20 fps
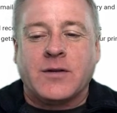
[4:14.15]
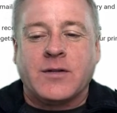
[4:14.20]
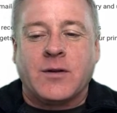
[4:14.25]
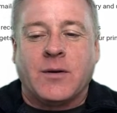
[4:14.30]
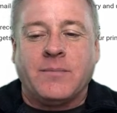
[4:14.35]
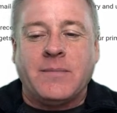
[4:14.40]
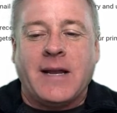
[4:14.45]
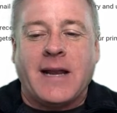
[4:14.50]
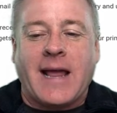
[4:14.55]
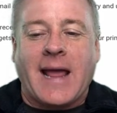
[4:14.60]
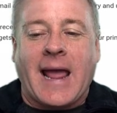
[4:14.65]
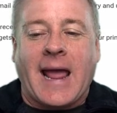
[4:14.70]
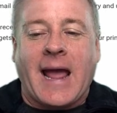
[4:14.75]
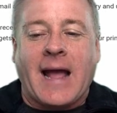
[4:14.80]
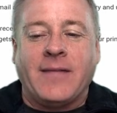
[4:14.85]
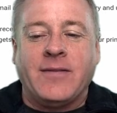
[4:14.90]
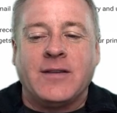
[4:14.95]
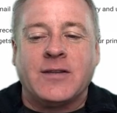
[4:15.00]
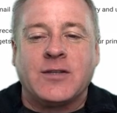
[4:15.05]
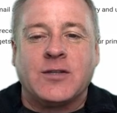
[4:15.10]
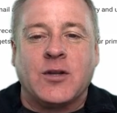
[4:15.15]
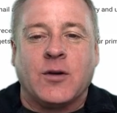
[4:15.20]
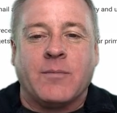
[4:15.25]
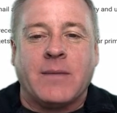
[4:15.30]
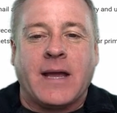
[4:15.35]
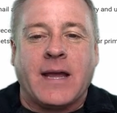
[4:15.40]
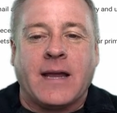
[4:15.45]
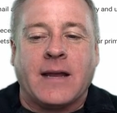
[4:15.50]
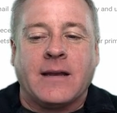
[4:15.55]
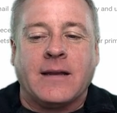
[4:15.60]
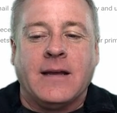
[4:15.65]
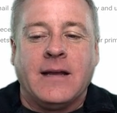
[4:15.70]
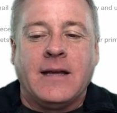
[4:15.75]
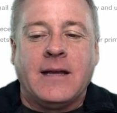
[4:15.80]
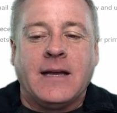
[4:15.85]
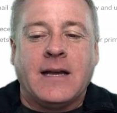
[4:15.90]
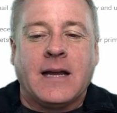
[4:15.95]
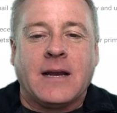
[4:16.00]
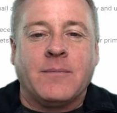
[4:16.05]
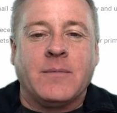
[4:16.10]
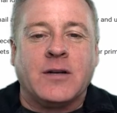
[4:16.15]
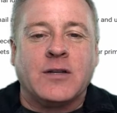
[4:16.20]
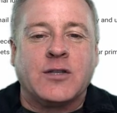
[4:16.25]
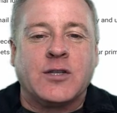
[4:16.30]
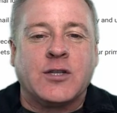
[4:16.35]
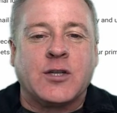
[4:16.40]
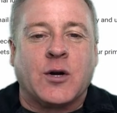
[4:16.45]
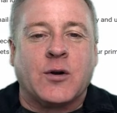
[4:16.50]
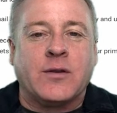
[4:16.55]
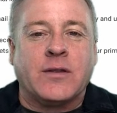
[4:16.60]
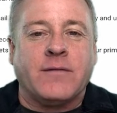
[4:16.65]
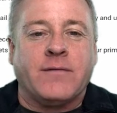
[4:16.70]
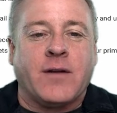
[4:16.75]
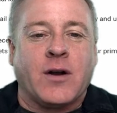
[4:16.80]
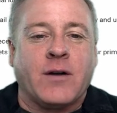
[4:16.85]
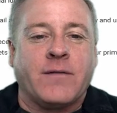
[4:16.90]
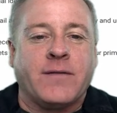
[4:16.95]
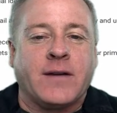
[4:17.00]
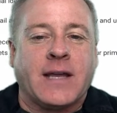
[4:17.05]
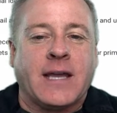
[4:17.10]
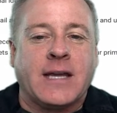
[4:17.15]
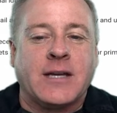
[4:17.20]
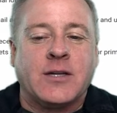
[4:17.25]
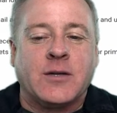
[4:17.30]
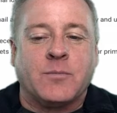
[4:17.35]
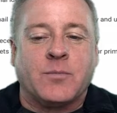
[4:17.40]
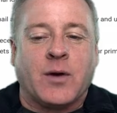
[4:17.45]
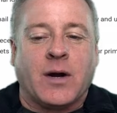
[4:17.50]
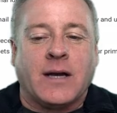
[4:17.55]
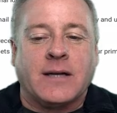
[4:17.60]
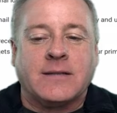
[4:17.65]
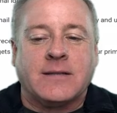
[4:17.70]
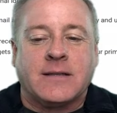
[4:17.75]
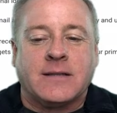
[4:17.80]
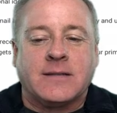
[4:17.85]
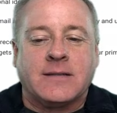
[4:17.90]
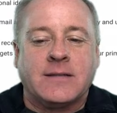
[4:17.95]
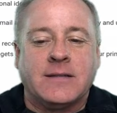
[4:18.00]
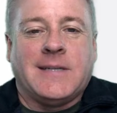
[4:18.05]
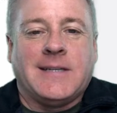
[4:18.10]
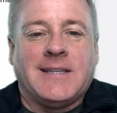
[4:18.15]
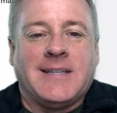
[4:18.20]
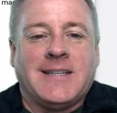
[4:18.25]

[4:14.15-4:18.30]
So I'm going to add this domain and I'm going to start the verification process.